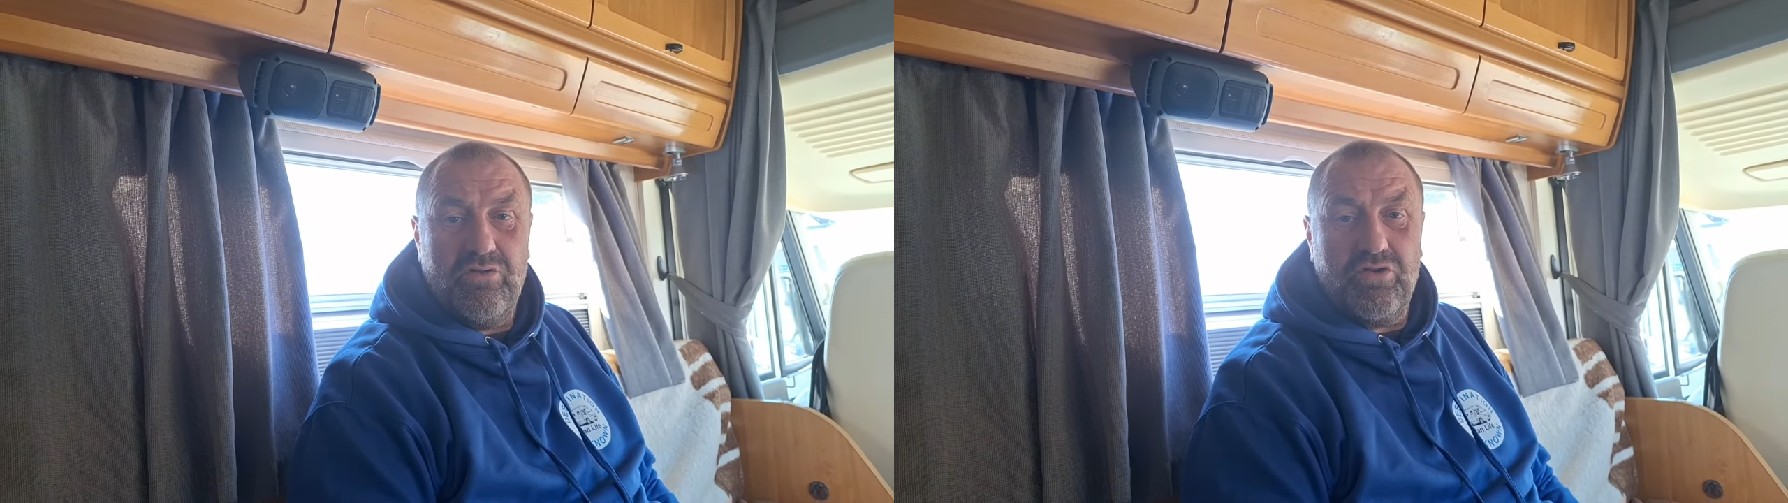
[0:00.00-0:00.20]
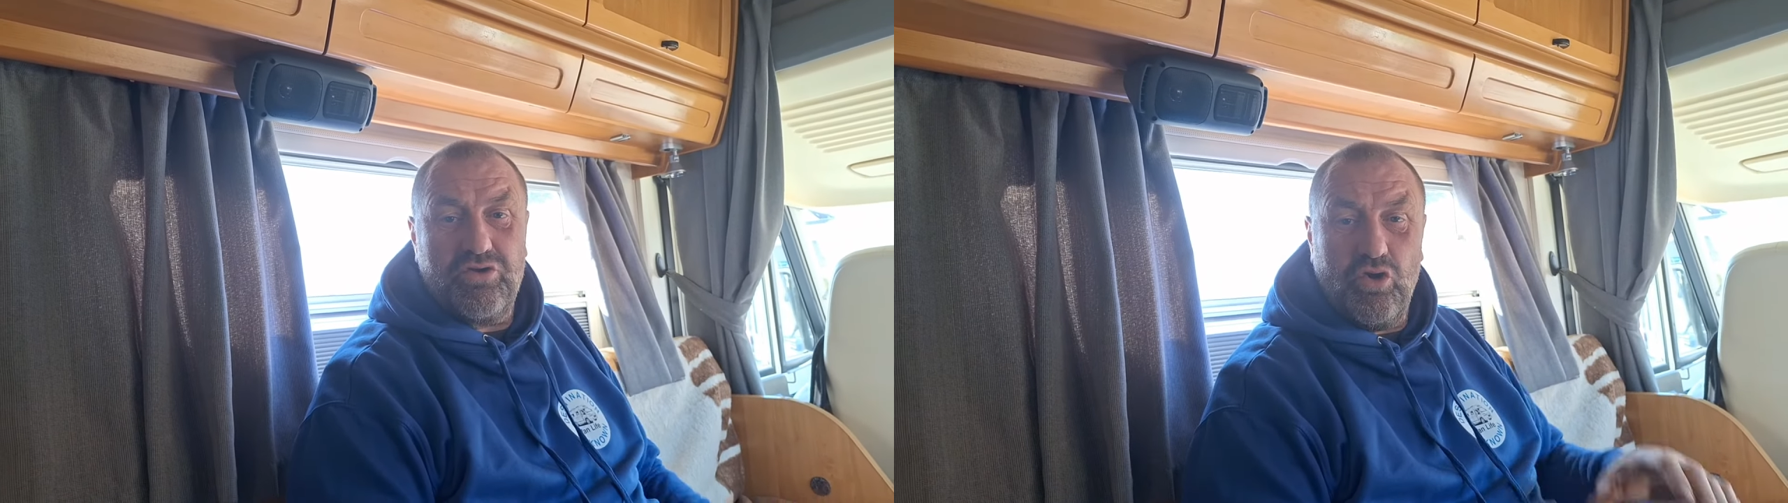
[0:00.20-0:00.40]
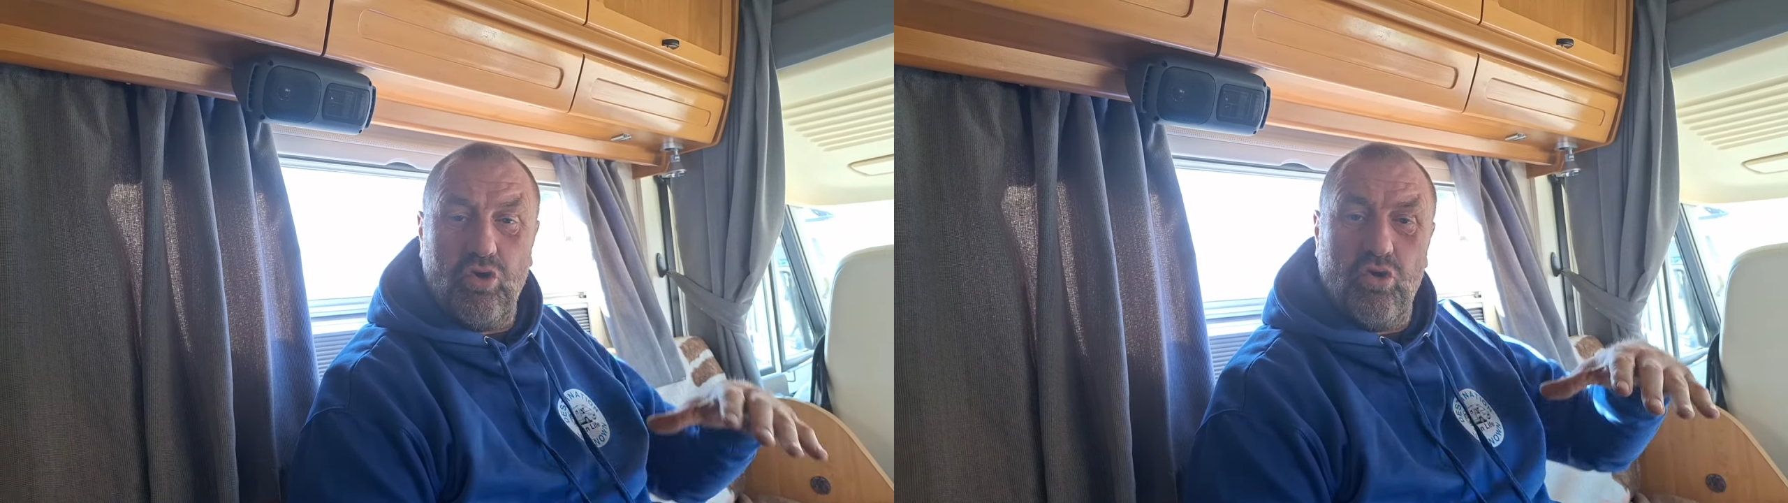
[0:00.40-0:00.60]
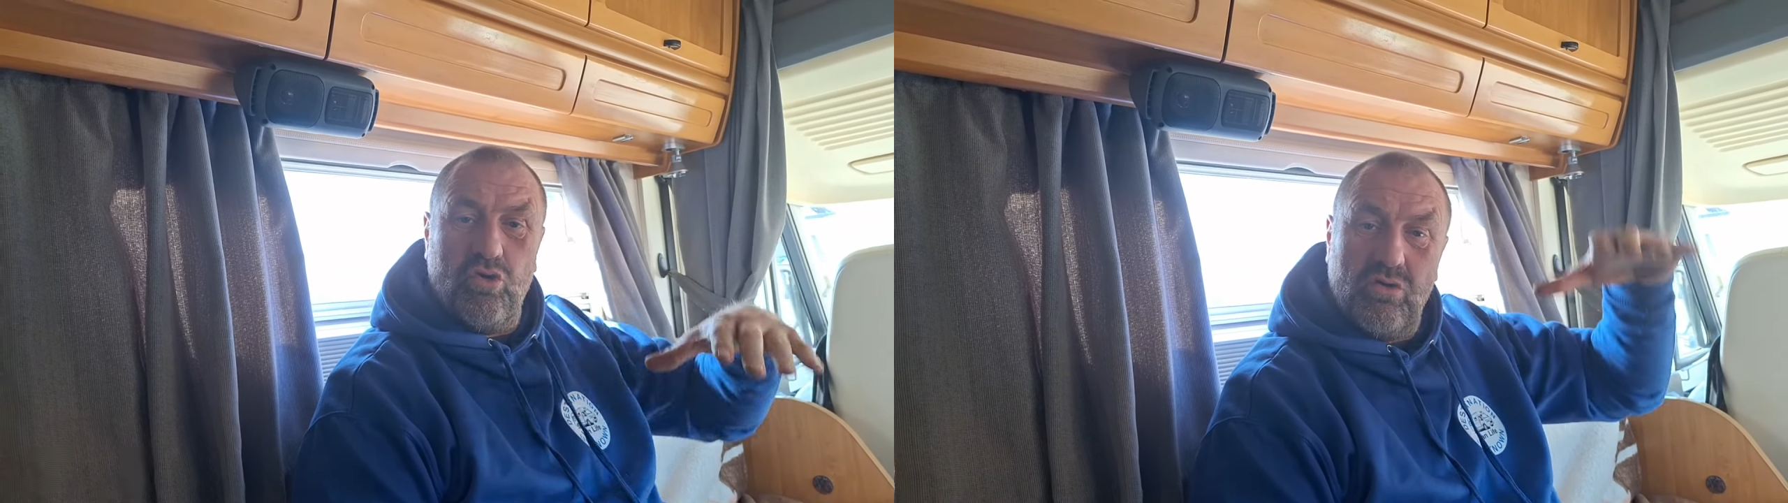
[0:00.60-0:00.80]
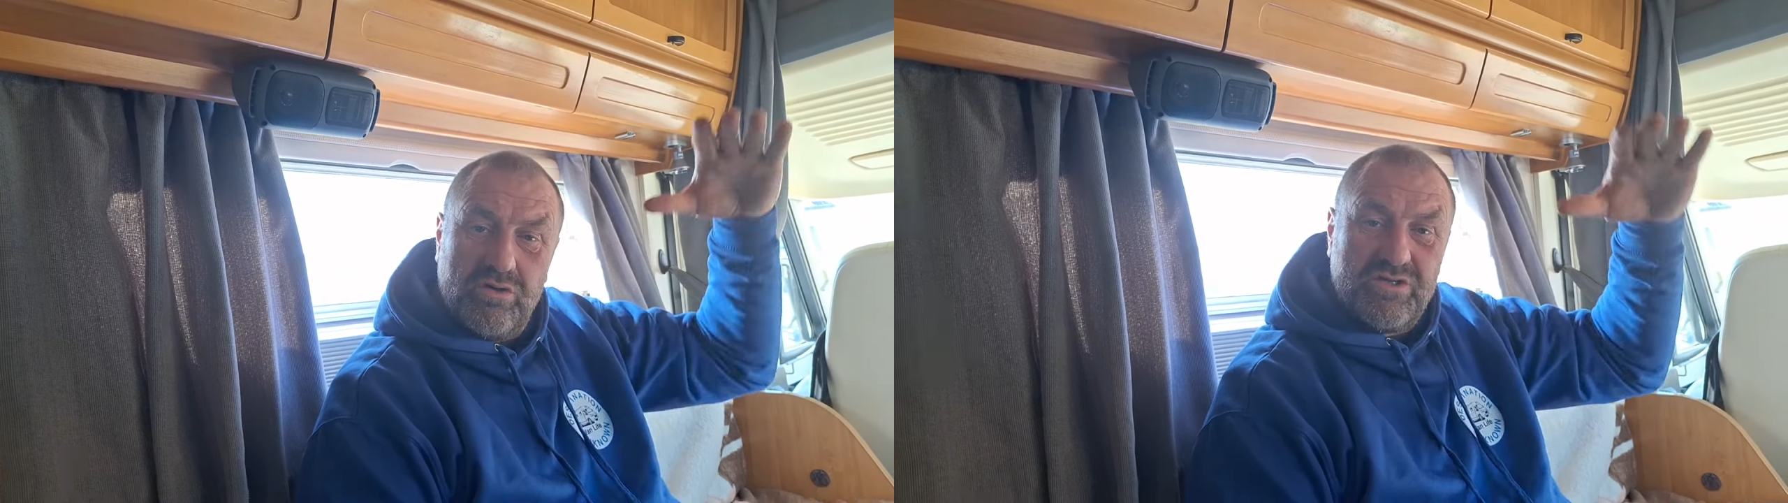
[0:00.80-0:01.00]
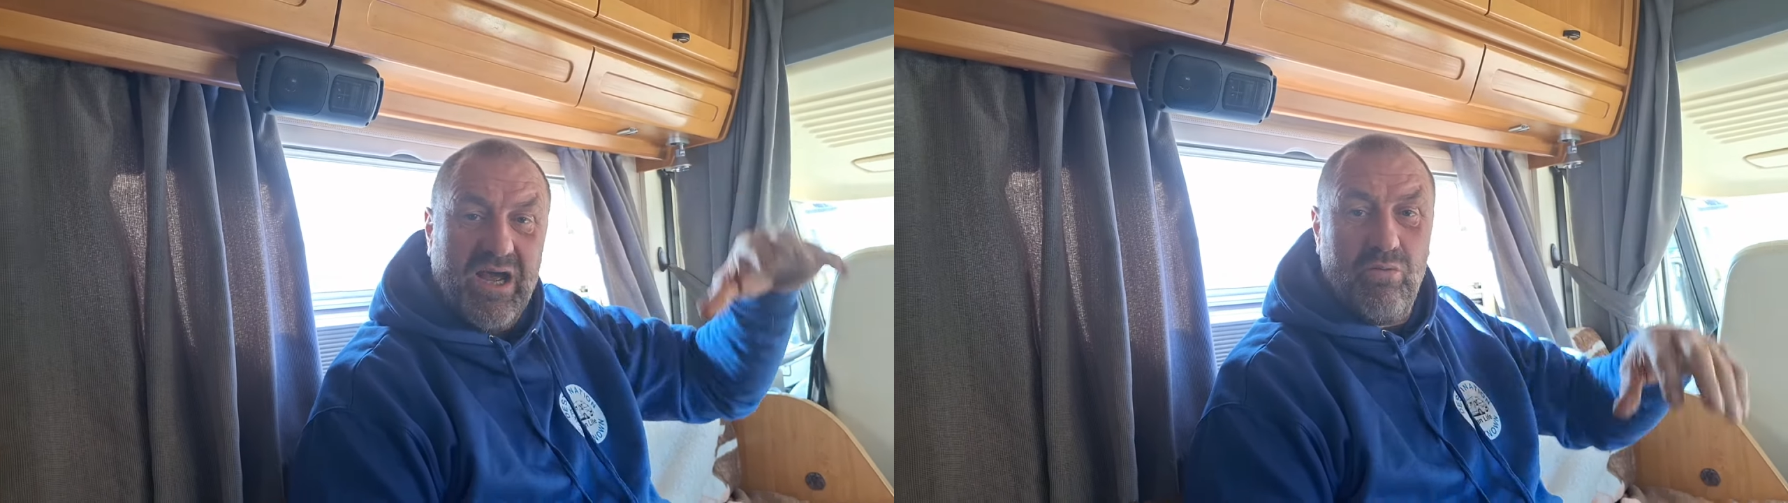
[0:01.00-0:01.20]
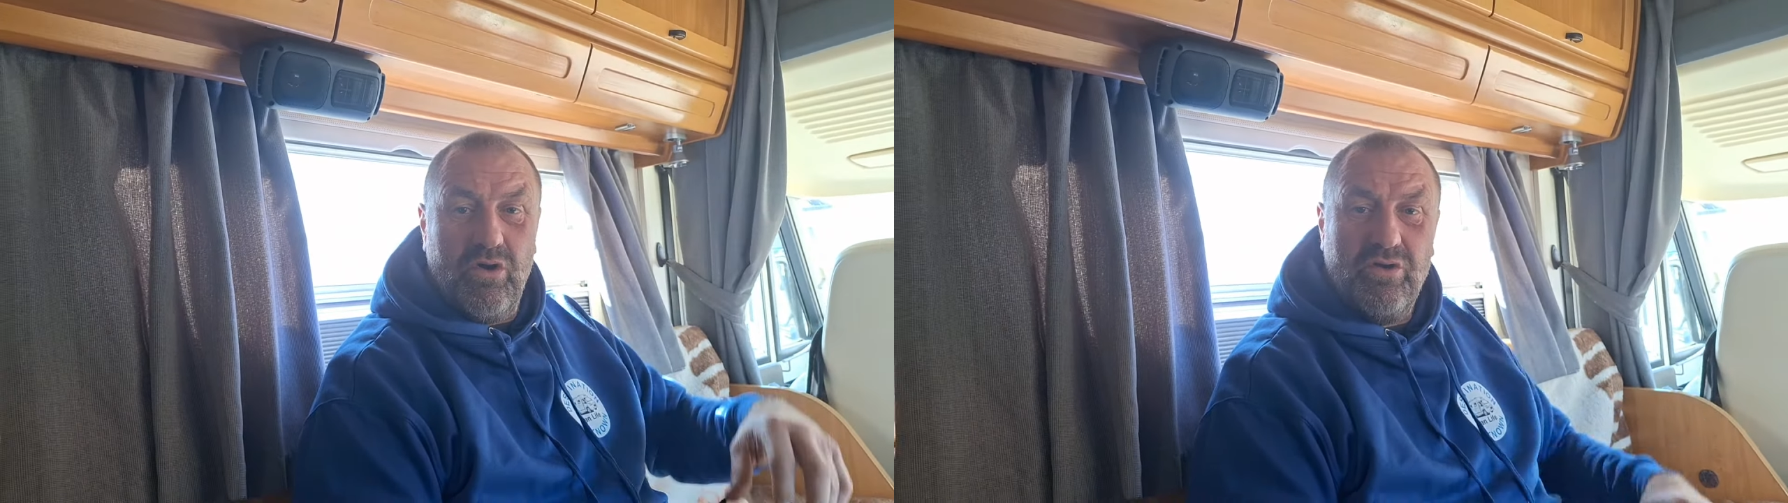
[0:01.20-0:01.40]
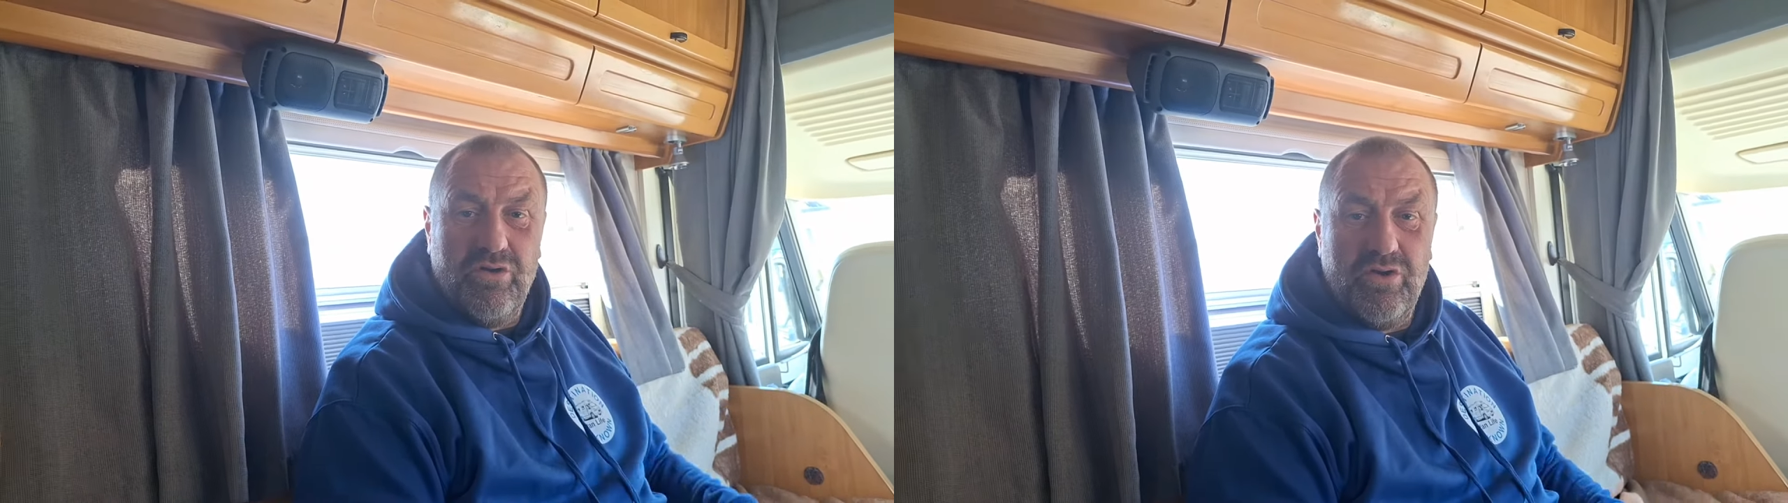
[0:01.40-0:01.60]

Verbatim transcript: the Tor tower,